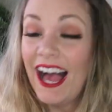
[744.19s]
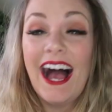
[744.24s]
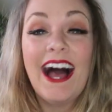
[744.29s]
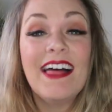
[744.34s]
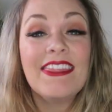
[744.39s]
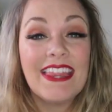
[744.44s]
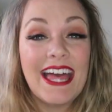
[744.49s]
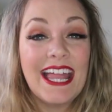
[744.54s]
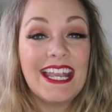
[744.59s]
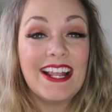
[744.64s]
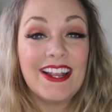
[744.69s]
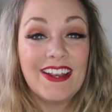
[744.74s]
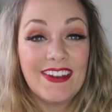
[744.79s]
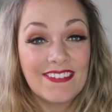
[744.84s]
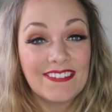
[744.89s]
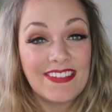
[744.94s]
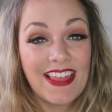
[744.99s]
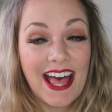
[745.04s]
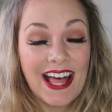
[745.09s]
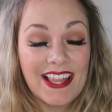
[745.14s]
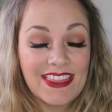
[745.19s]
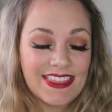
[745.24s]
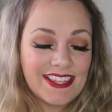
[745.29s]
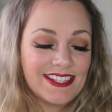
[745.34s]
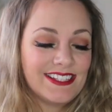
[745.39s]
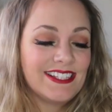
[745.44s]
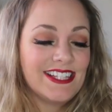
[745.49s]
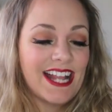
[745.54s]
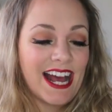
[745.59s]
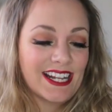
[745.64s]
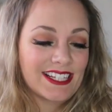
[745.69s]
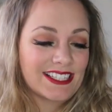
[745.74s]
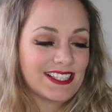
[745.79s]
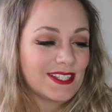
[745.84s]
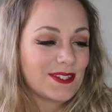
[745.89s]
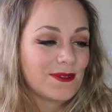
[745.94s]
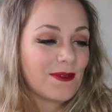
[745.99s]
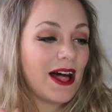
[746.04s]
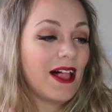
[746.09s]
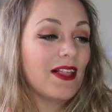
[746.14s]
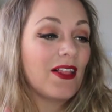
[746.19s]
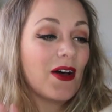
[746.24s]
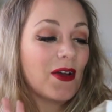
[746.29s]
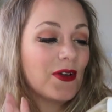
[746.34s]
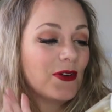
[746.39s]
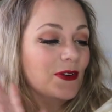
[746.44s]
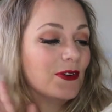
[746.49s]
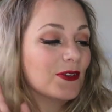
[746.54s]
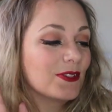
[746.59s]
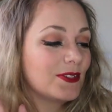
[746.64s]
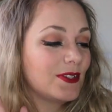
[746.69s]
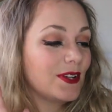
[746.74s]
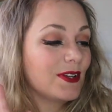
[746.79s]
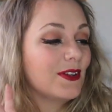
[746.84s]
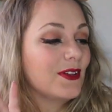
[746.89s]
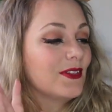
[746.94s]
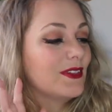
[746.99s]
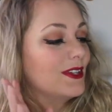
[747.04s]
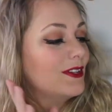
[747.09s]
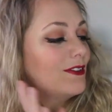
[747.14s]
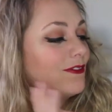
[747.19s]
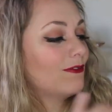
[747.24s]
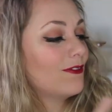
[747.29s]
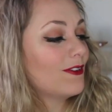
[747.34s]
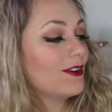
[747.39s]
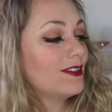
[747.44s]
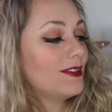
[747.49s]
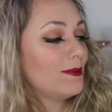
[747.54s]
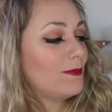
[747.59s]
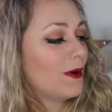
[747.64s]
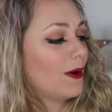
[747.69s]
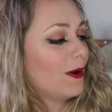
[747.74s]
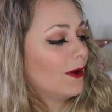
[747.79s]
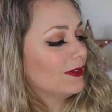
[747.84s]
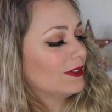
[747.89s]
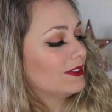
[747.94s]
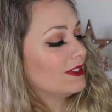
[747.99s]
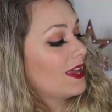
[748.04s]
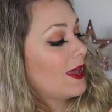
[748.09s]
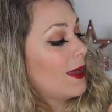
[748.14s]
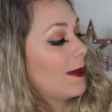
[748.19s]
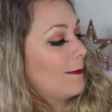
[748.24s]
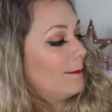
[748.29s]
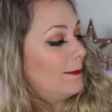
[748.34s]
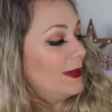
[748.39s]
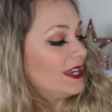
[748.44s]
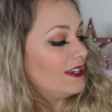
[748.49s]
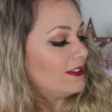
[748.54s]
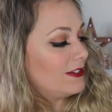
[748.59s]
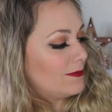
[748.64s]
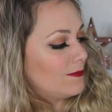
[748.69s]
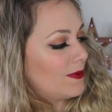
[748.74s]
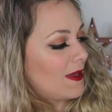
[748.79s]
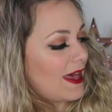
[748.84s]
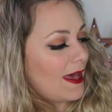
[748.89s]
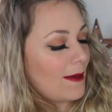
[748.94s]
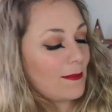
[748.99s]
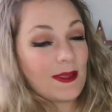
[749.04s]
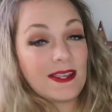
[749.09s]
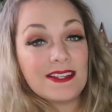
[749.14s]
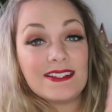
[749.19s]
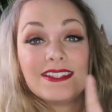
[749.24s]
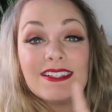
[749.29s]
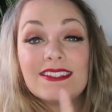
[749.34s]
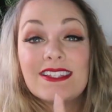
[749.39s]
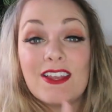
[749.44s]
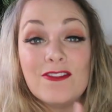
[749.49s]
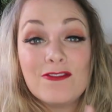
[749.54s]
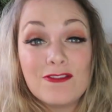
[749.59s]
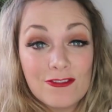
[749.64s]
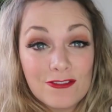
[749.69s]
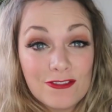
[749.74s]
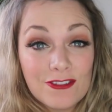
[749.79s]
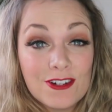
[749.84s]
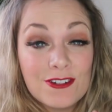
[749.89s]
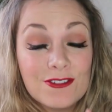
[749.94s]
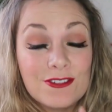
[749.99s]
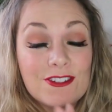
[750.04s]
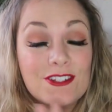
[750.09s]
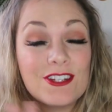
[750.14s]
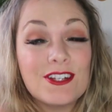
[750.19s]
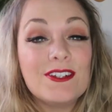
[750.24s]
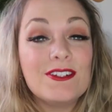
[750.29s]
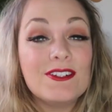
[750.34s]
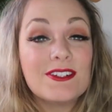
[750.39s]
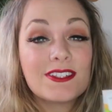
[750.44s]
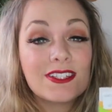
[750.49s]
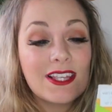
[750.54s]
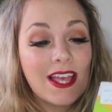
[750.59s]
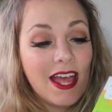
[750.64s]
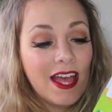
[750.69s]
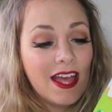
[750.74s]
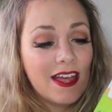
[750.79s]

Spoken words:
And then along the healthy snacks as well, I also got these Fruity Pot peach and pear pieces in fruit juice.